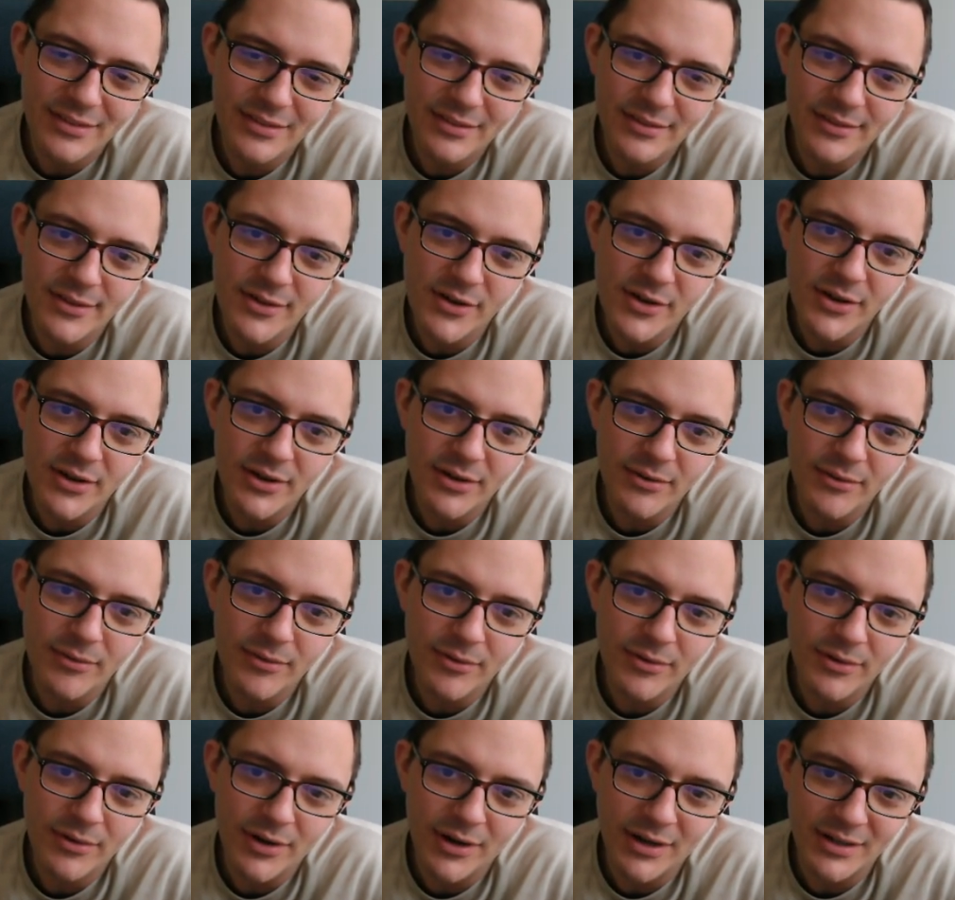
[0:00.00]
that
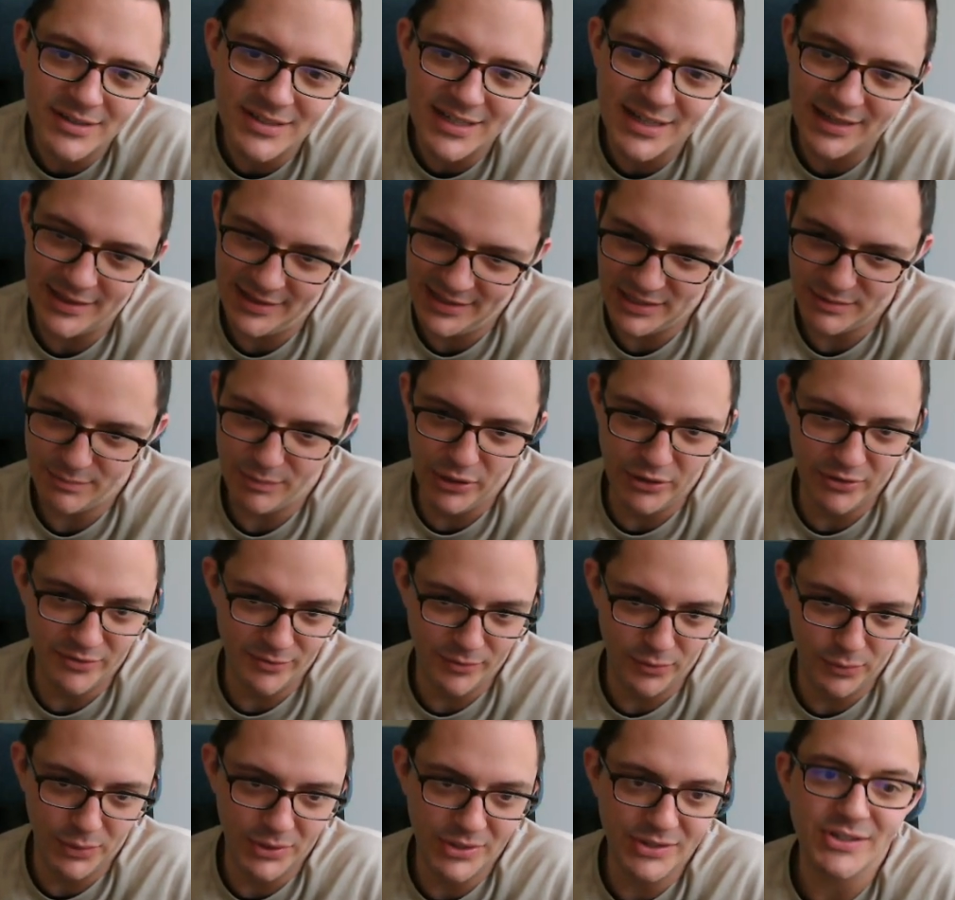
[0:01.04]
I'd taken these
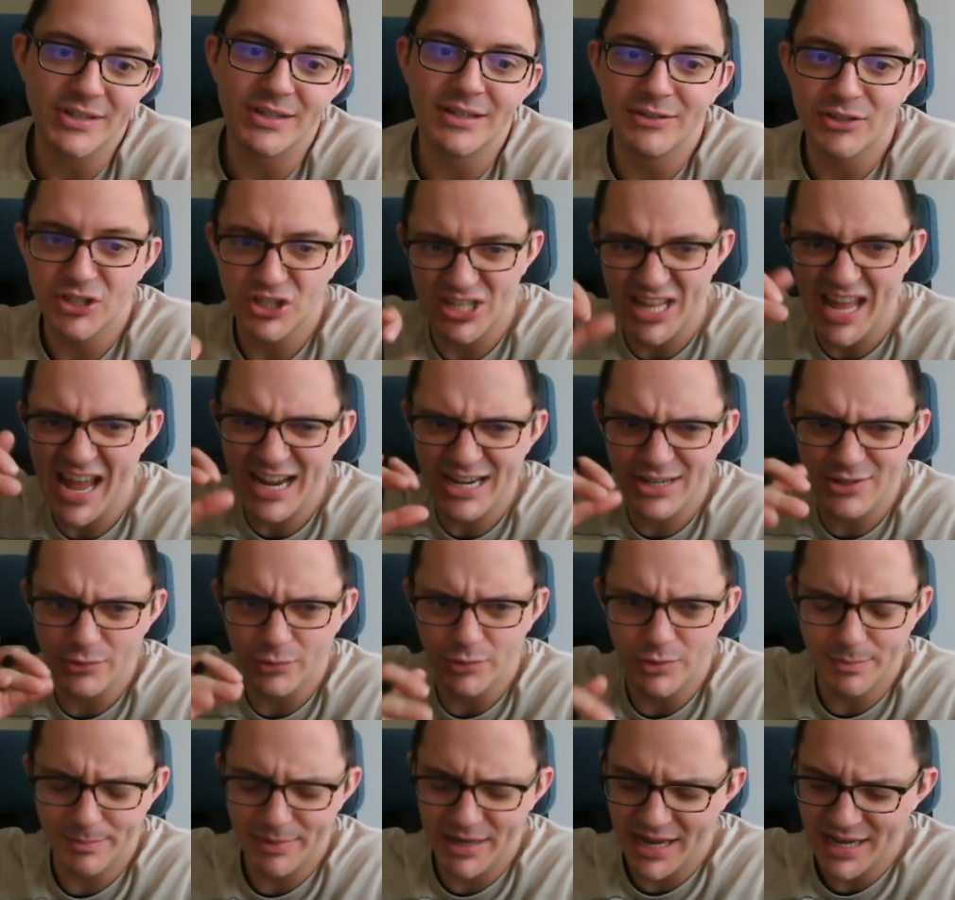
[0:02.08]
beautiful ones and just
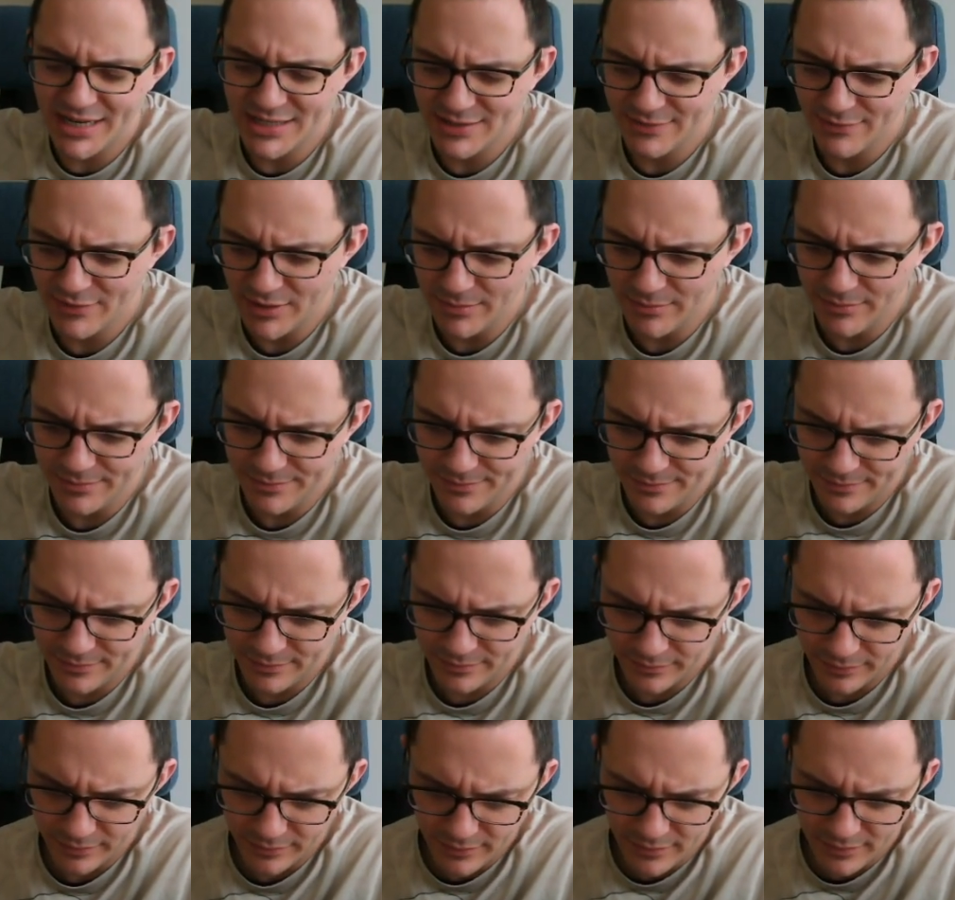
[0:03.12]
XORed pairs of them,
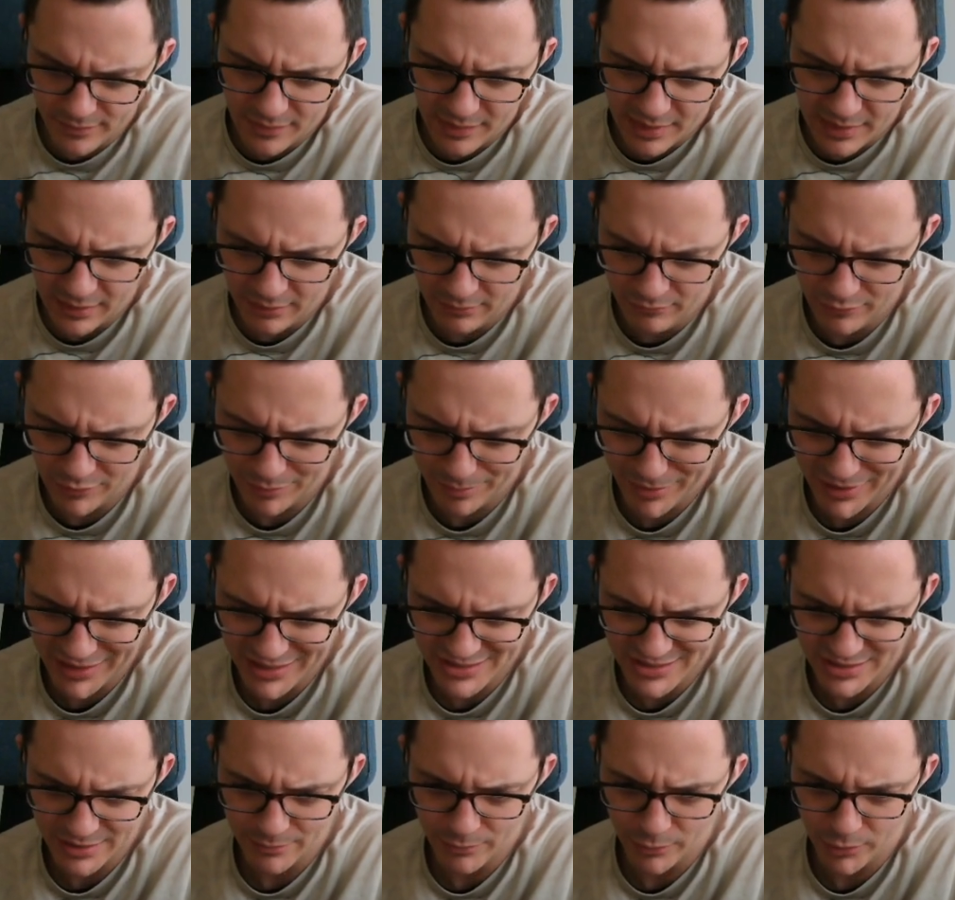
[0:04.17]

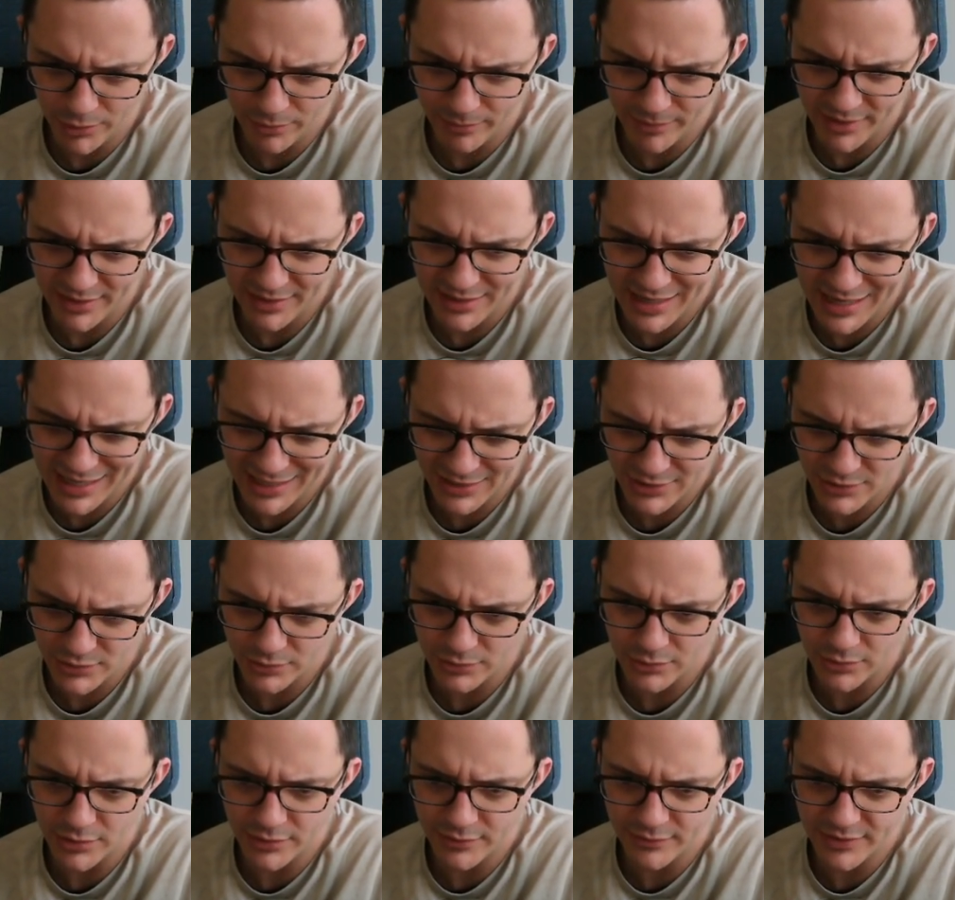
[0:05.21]
replacing one with an
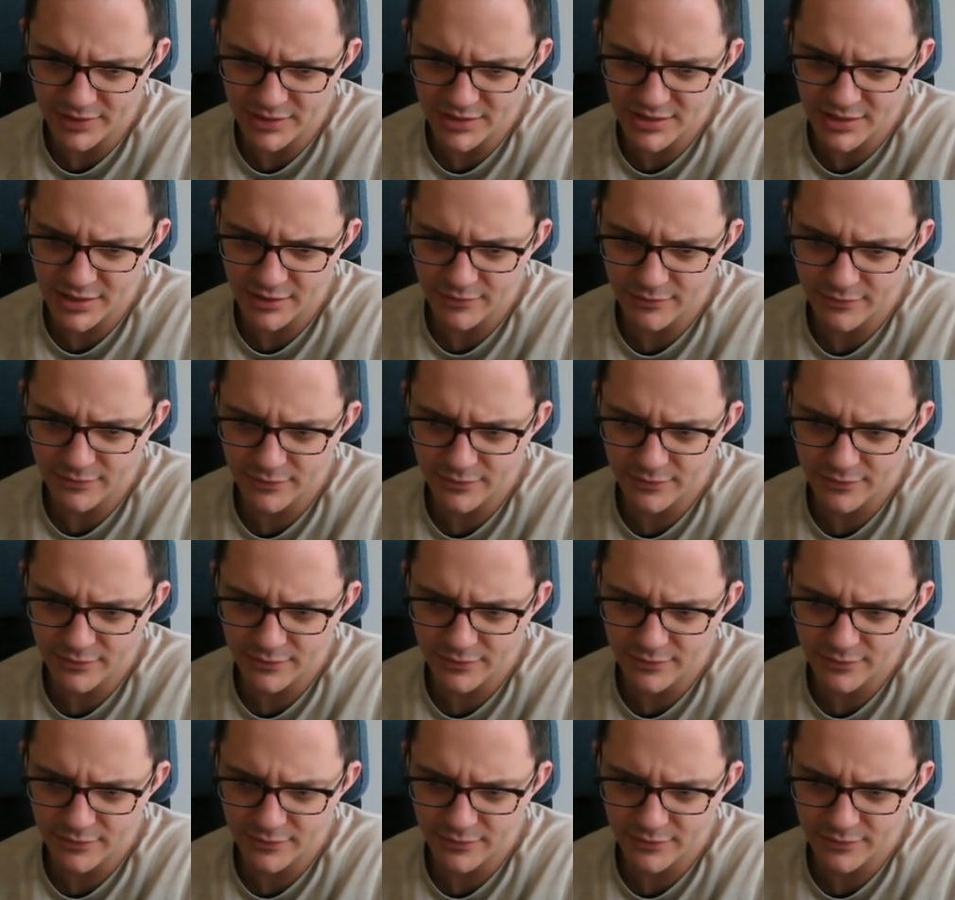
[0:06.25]
XOR of itself.